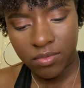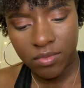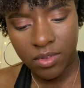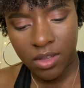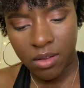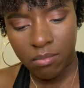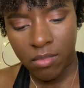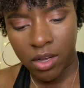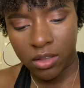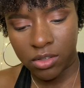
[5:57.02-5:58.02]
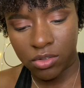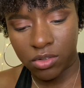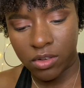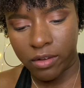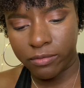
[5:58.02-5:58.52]
Like my cleanser
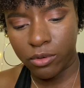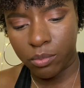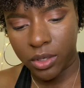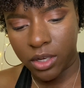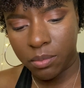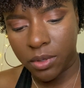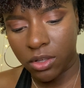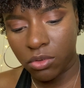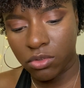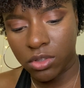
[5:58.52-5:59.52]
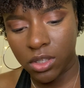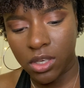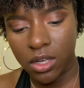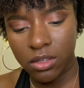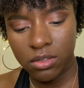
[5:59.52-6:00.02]
is not foaming up. It usually
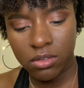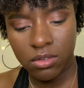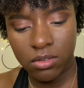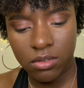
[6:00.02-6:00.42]
does,